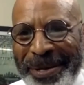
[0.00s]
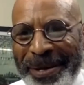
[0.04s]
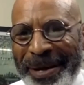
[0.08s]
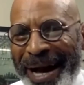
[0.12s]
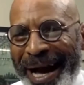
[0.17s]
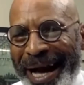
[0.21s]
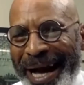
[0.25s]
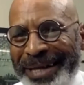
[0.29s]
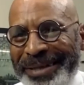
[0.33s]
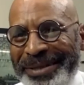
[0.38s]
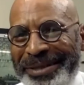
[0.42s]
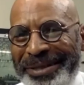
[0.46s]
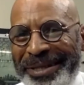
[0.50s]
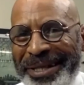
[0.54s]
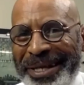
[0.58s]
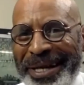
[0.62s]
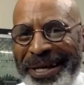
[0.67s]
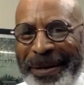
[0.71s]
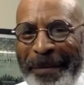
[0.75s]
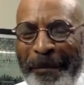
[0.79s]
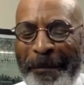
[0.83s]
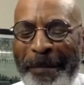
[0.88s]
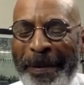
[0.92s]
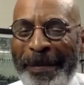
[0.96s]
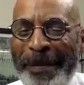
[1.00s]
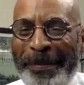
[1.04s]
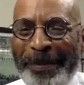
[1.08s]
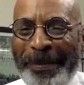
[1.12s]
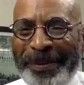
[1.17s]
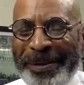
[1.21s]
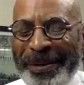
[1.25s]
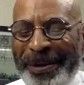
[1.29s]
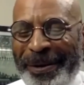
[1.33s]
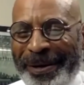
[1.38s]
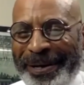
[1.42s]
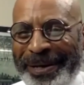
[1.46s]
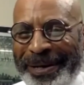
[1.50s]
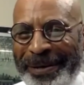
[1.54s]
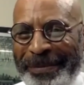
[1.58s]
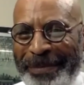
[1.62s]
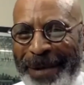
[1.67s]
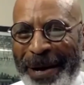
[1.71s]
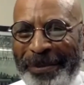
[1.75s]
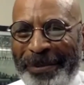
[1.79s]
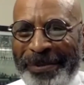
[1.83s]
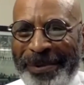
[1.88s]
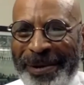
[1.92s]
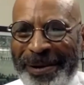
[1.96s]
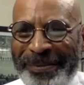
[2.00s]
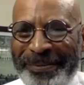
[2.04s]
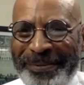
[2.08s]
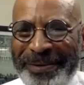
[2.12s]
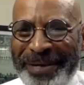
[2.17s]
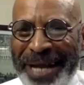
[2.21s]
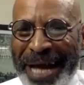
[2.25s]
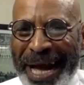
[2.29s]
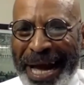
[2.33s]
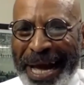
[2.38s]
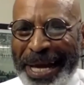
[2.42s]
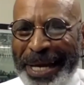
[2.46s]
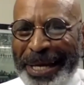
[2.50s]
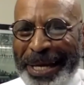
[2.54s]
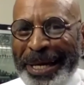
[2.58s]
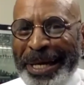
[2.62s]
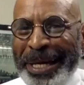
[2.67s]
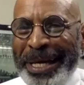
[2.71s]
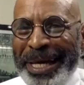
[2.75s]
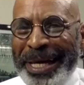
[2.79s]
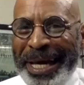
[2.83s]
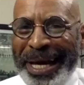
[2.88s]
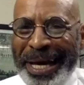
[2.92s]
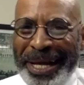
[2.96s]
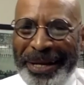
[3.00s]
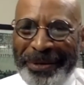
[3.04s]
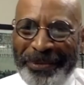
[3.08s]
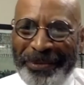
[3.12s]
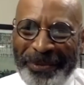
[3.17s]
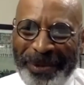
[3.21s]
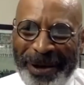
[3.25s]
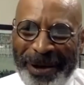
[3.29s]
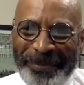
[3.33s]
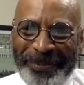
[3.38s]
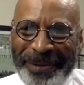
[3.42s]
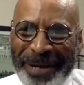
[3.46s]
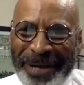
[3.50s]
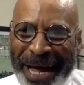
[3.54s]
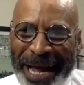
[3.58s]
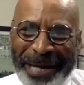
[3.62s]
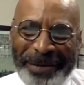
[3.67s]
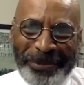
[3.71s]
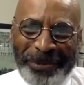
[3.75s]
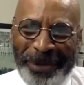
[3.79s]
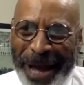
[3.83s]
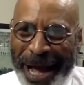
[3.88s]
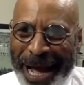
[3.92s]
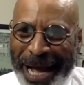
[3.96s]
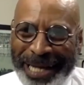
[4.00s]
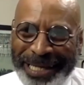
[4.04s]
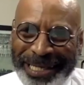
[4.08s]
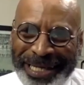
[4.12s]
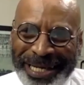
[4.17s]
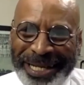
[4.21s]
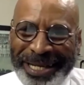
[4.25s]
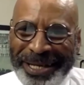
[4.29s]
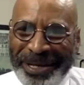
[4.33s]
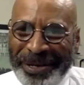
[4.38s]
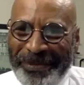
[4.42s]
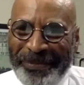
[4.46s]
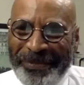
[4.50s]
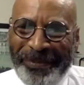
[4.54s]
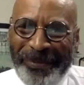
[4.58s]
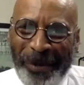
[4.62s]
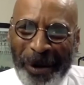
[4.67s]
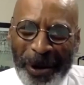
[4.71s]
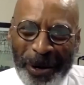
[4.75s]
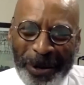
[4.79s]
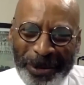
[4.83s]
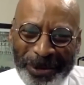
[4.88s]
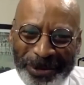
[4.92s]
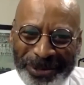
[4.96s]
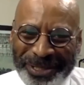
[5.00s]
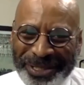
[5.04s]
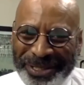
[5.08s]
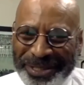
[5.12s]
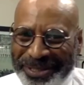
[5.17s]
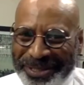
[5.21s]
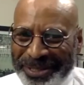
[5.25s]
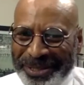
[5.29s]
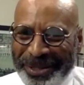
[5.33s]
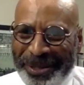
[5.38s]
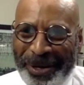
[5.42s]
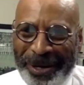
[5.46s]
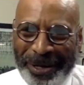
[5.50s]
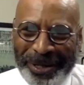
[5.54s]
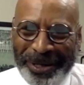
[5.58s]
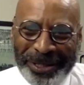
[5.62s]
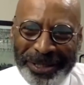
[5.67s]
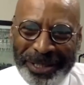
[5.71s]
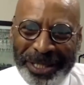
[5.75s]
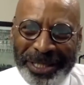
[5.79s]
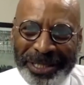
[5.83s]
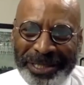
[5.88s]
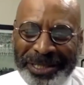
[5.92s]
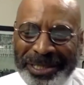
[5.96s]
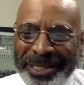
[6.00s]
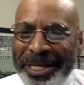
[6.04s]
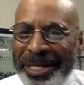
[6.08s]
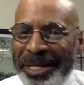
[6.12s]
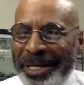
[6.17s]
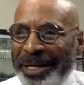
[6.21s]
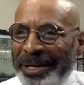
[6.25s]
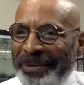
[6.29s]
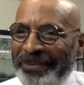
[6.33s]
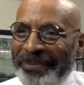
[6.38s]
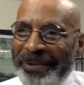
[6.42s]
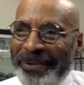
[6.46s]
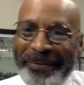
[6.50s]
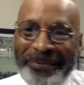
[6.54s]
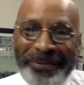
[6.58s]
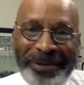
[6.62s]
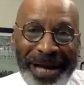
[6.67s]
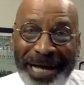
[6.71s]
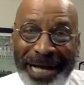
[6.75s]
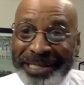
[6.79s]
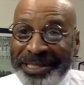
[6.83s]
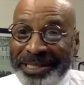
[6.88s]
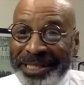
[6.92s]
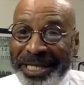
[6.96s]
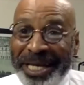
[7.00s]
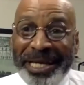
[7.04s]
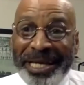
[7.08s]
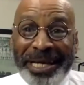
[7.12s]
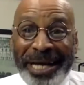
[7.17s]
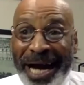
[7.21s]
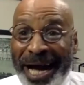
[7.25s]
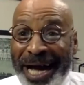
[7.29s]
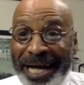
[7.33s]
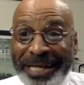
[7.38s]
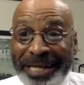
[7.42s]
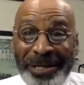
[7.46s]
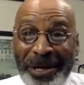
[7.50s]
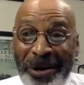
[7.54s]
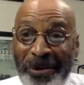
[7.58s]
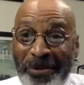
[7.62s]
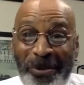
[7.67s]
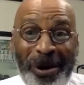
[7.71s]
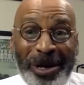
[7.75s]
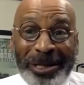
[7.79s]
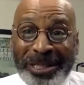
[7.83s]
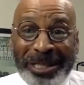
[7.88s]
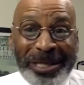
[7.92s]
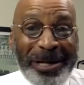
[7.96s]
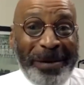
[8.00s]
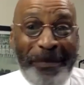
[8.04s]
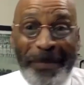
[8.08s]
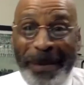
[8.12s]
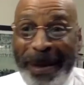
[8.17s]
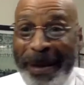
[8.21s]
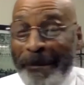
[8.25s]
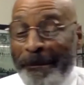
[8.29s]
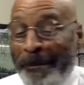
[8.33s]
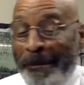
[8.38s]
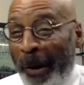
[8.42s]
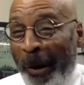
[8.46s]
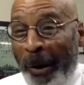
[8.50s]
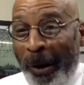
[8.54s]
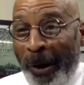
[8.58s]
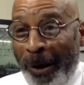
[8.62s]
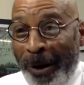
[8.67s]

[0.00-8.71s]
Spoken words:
I used to hear the people talking about Reverend Ike and Reverend Ike riding in the roses and all of this. And Reverend Ike say, God don't want you to be poor.